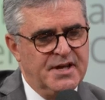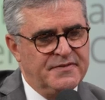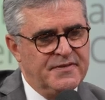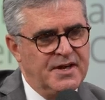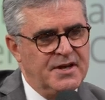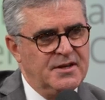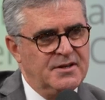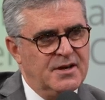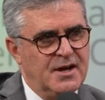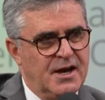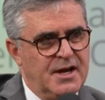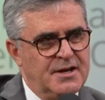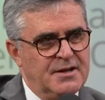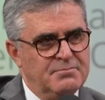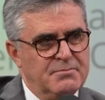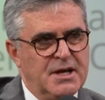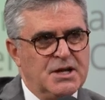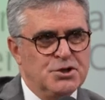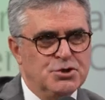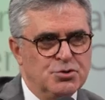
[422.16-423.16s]
that I,
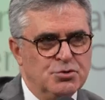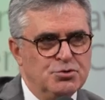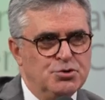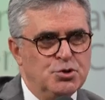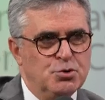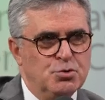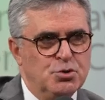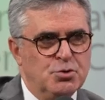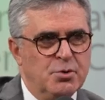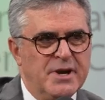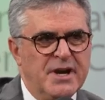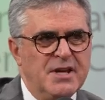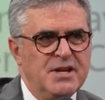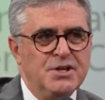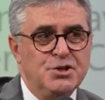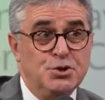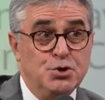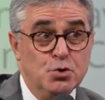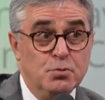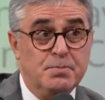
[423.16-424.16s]
I mentioned to you,
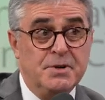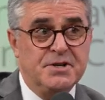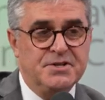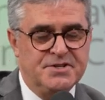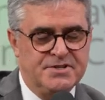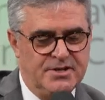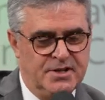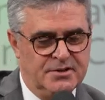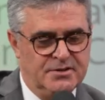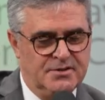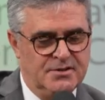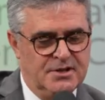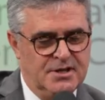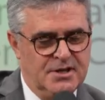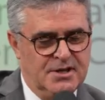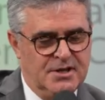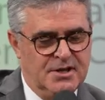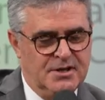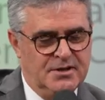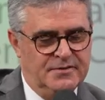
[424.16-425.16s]
82%,
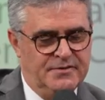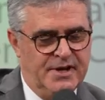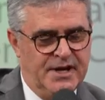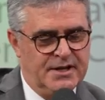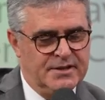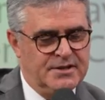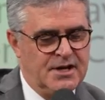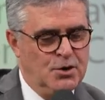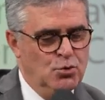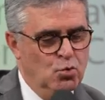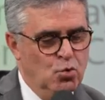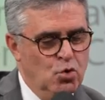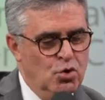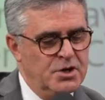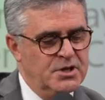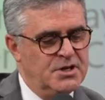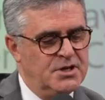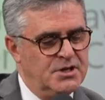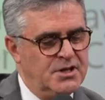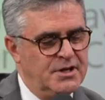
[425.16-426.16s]
that are
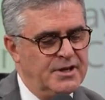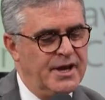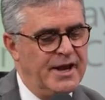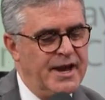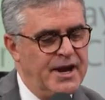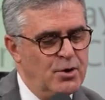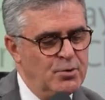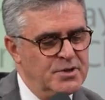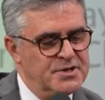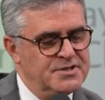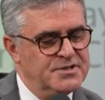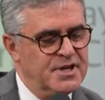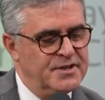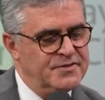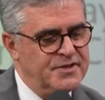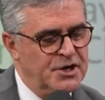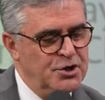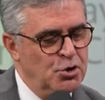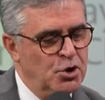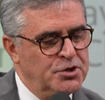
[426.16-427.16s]
working in areas
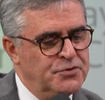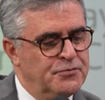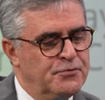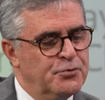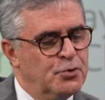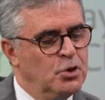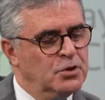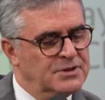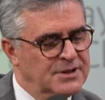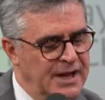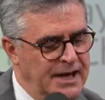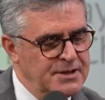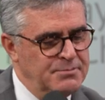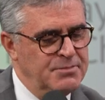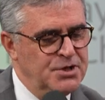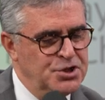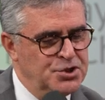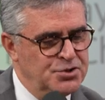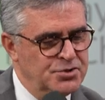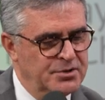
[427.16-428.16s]
that are not frontline
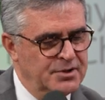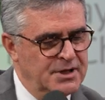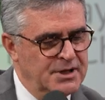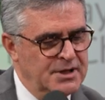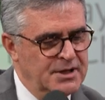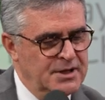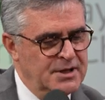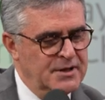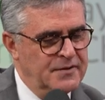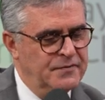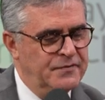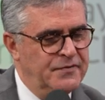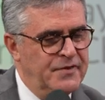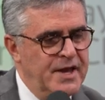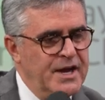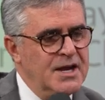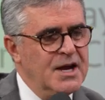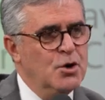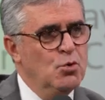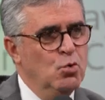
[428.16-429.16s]
mission,
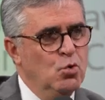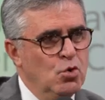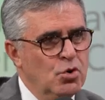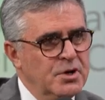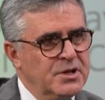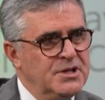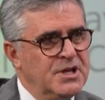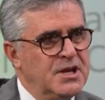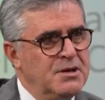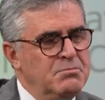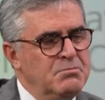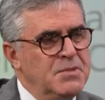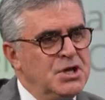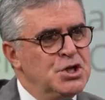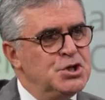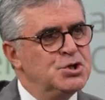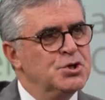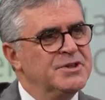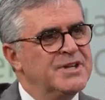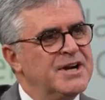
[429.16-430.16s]
they are working in
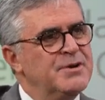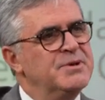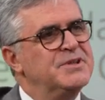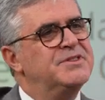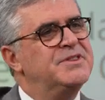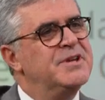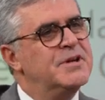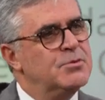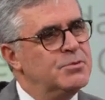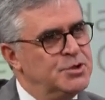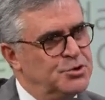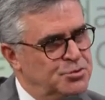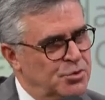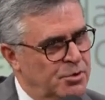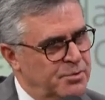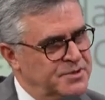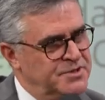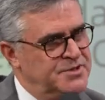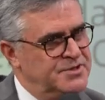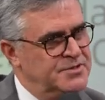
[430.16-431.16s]
missionary
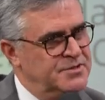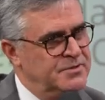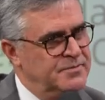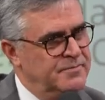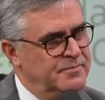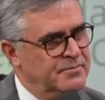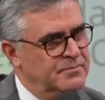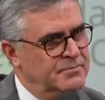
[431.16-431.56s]
territories.